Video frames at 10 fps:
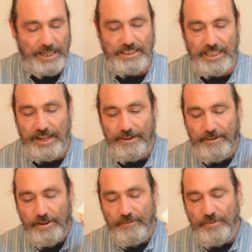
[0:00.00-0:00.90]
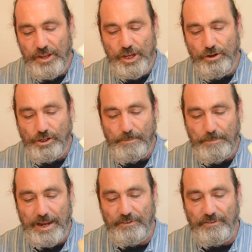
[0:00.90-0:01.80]
place here for you to
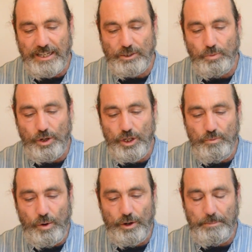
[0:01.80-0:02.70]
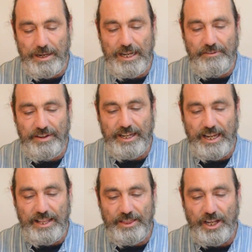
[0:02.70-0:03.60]
manifest what you want to be
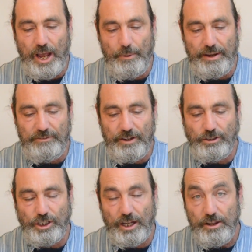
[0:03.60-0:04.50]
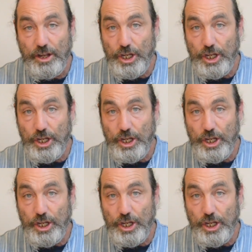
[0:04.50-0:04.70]
living in the going future.